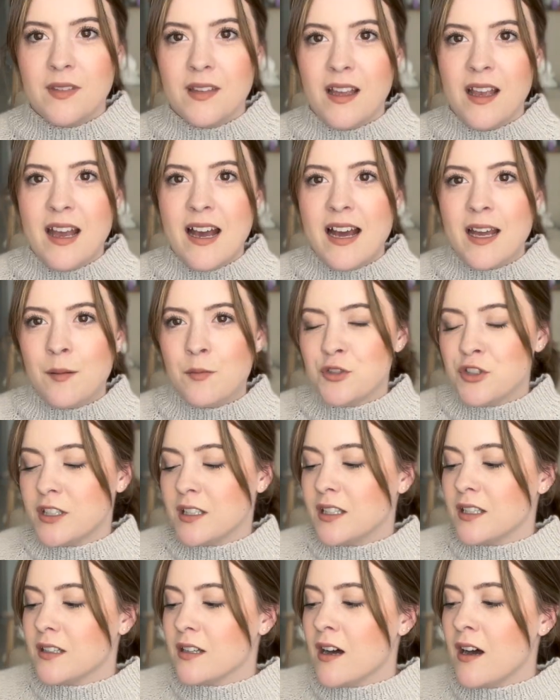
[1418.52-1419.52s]
I am
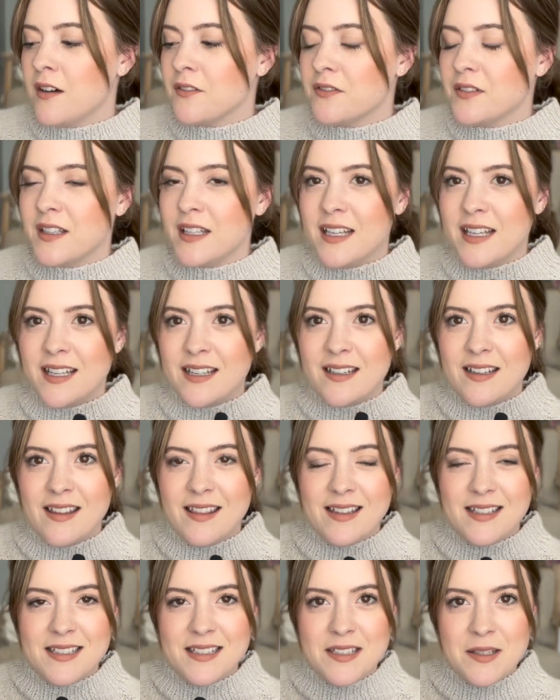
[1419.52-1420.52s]
drinking coffee in
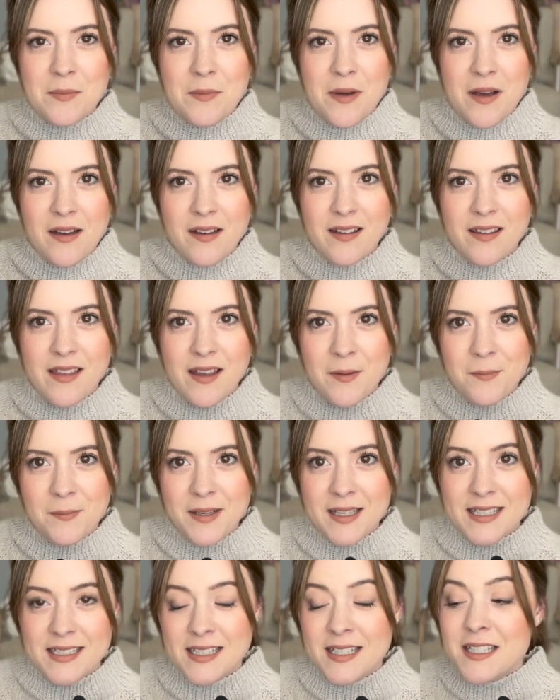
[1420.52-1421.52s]
this mug that
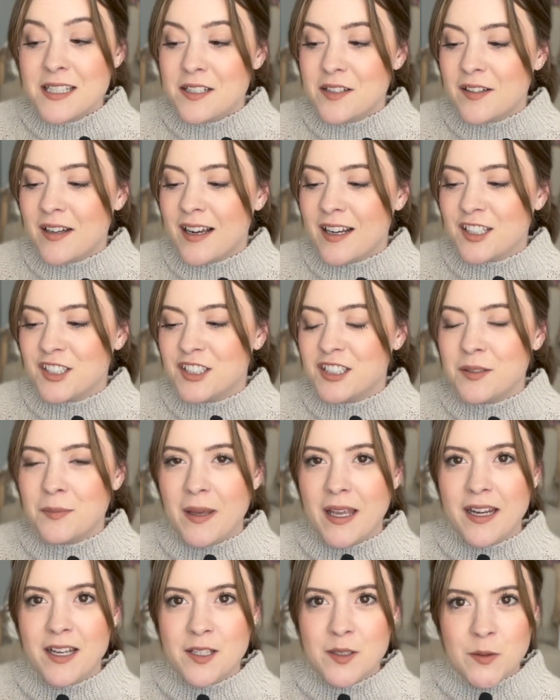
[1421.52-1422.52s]
my sister actually
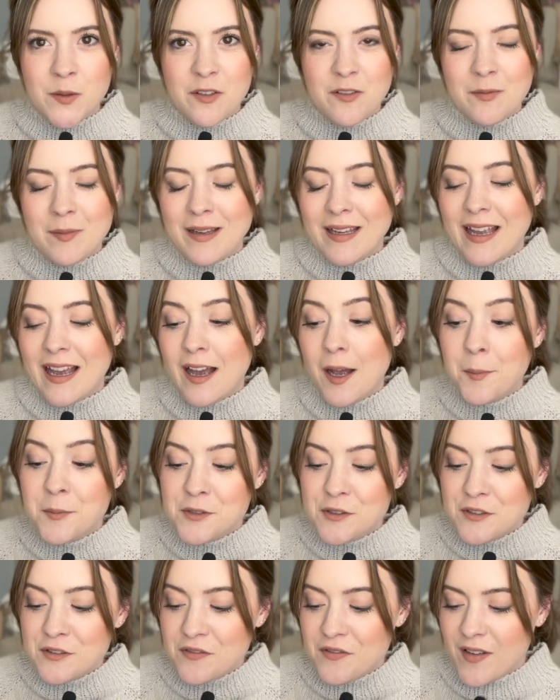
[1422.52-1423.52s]
made. It's one of my
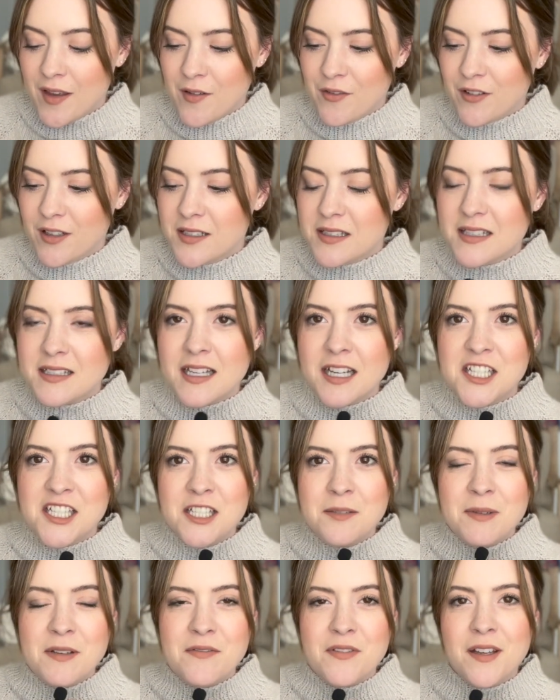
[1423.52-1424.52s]
absolute favorites. It's actually
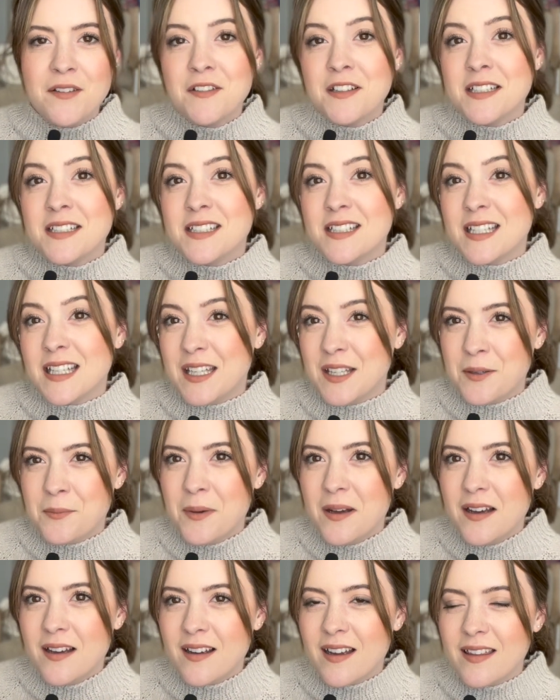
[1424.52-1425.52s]
my favorite tea
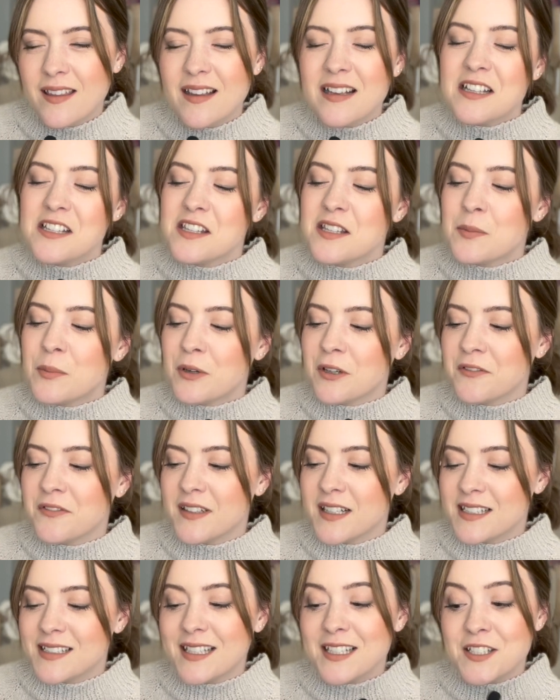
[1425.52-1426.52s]
mug. I think it's the
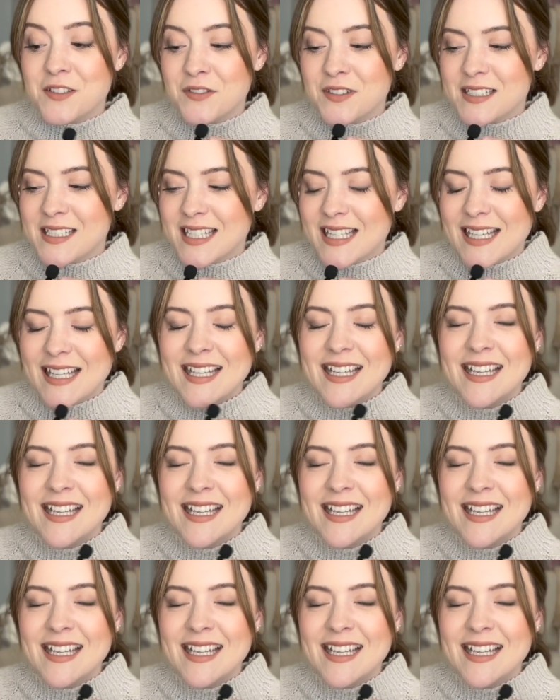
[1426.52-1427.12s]
perfect size for tea.